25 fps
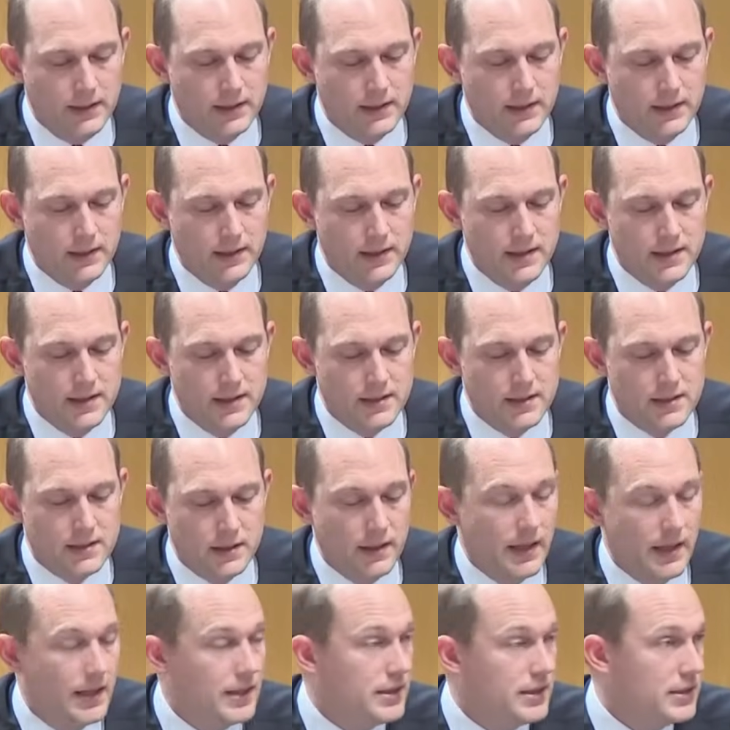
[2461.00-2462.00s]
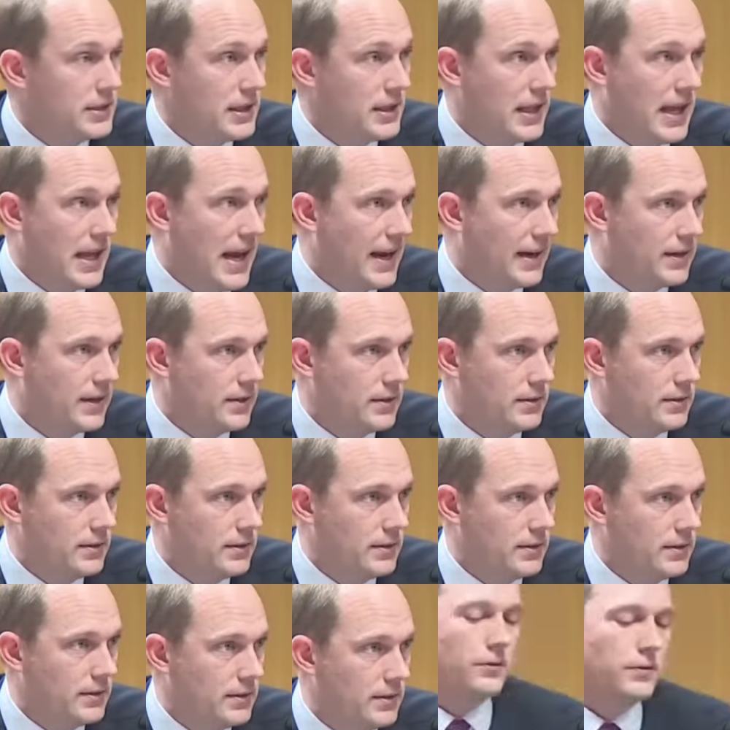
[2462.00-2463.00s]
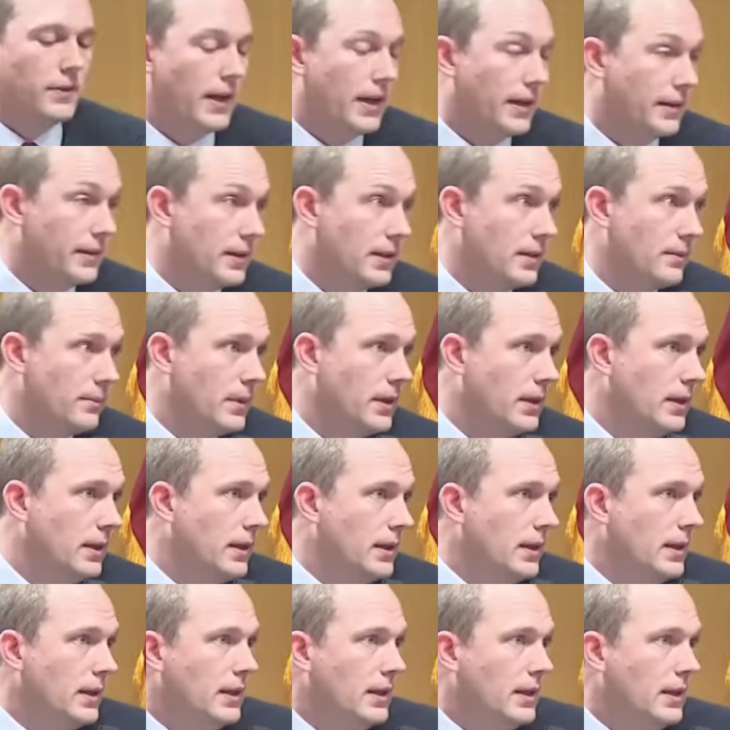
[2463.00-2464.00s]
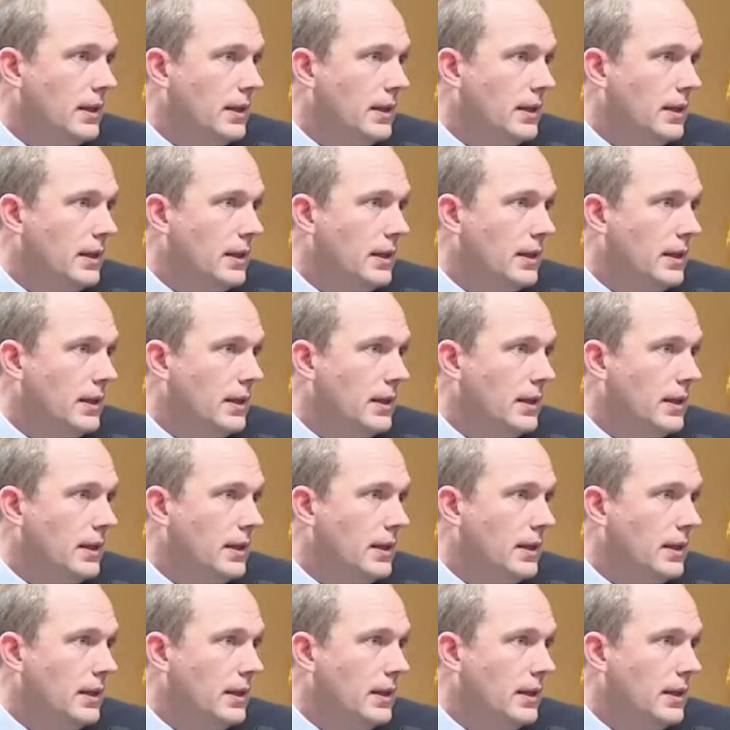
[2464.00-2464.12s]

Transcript: go forward, but he wants to talk about some of the other